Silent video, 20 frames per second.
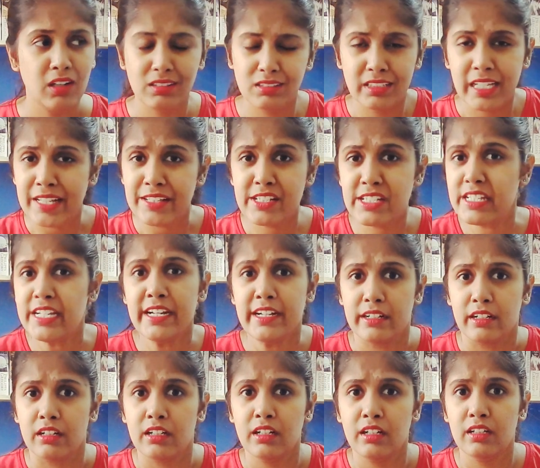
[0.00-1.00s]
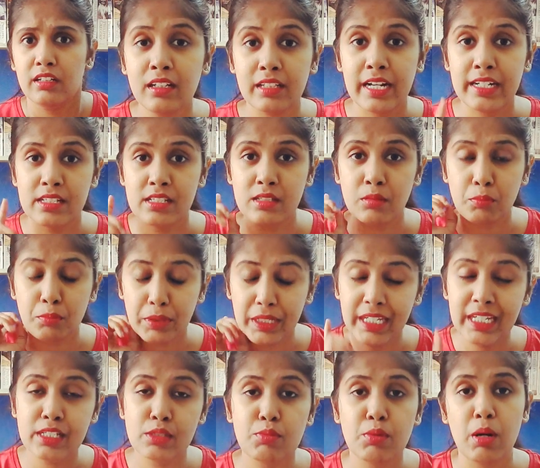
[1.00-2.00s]
that's it. That's the
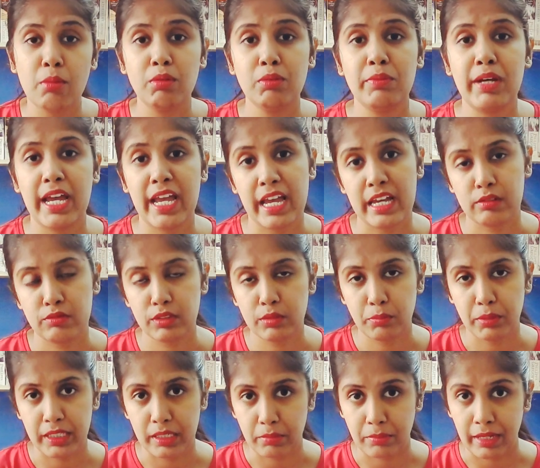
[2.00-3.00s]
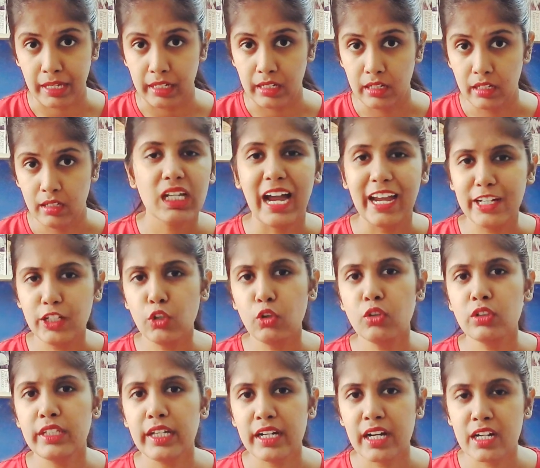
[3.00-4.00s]
biggest problem I have with Peter Pan. I
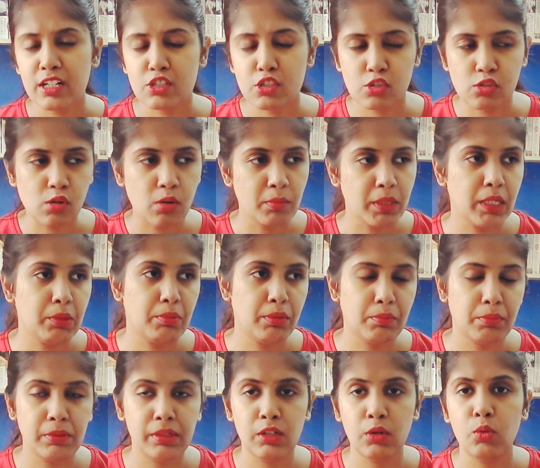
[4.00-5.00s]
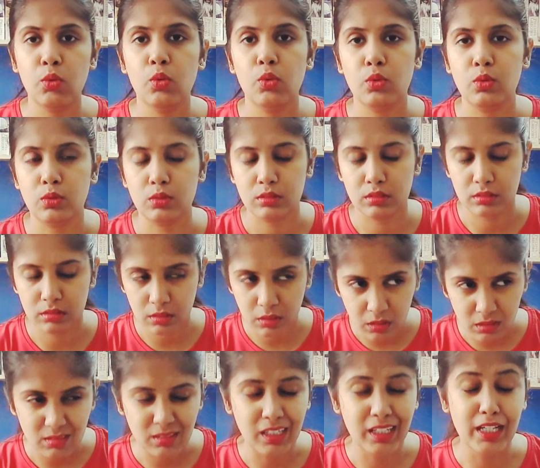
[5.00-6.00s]
know there are so many people who
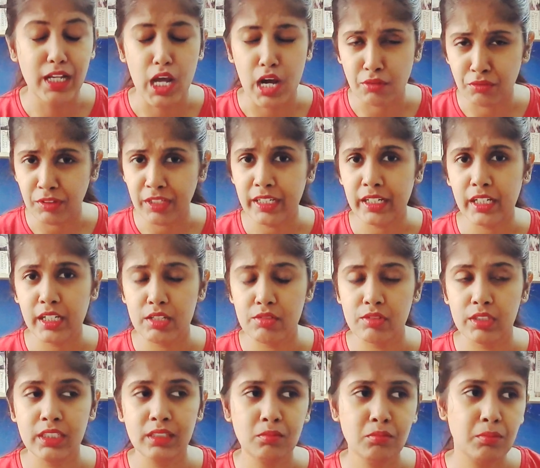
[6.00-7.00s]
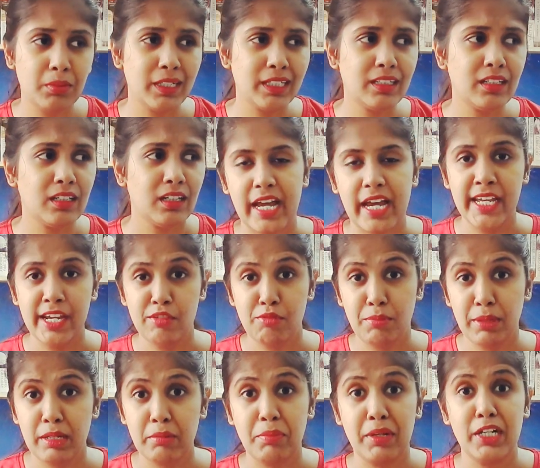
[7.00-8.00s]
love it even, but I gave
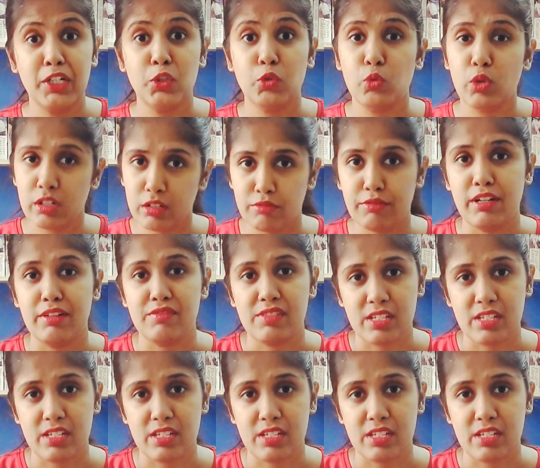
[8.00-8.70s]
Peter Pan 2 out of 5